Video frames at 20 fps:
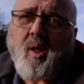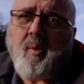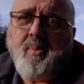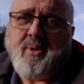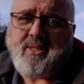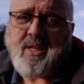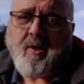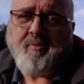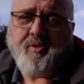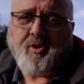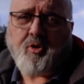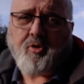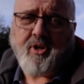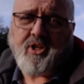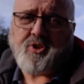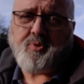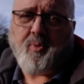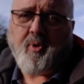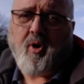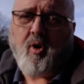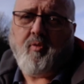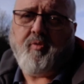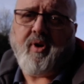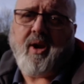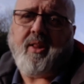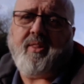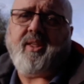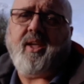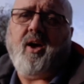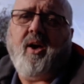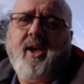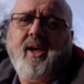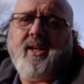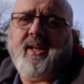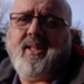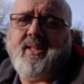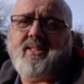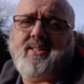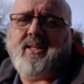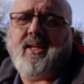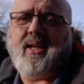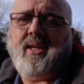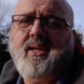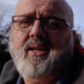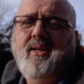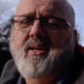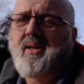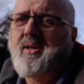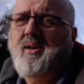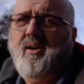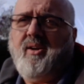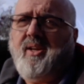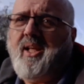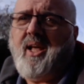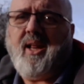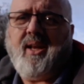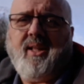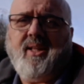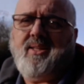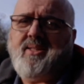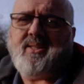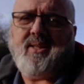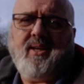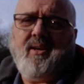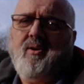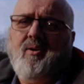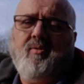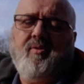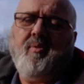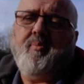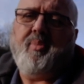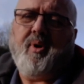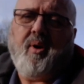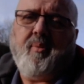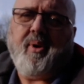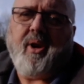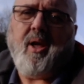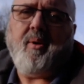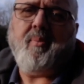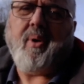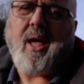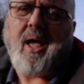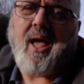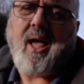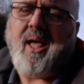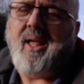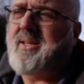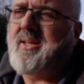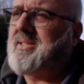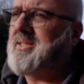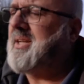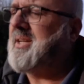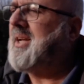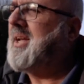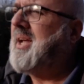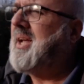Myself and Chris were over at the INEC, or the NEC over in Birmingham, and